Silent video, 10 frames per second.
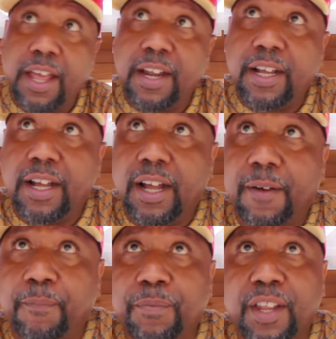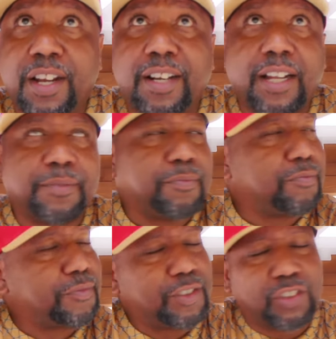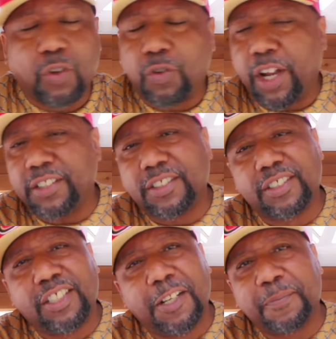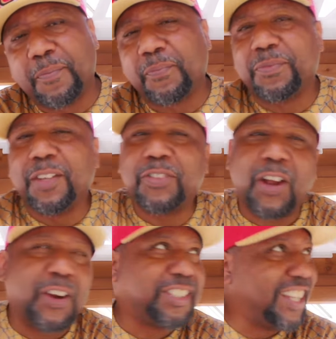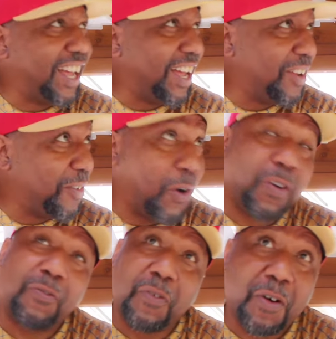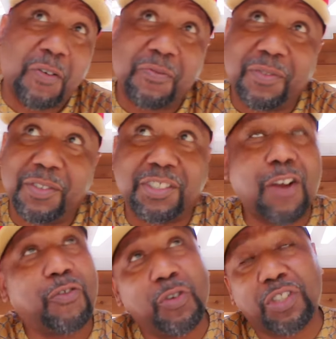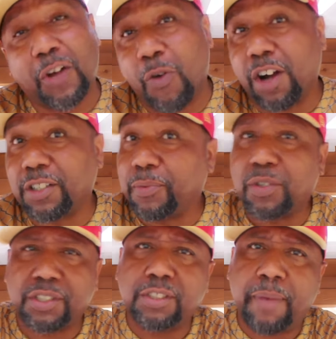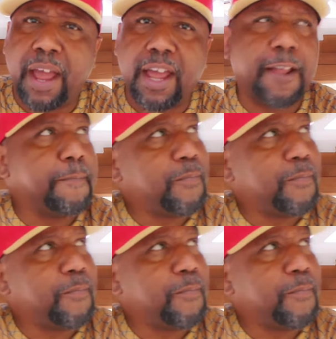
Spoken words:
And, like, it's so crazy. Because, look, the third time, or the fourth, there's several dudes that walked up to her because she bad.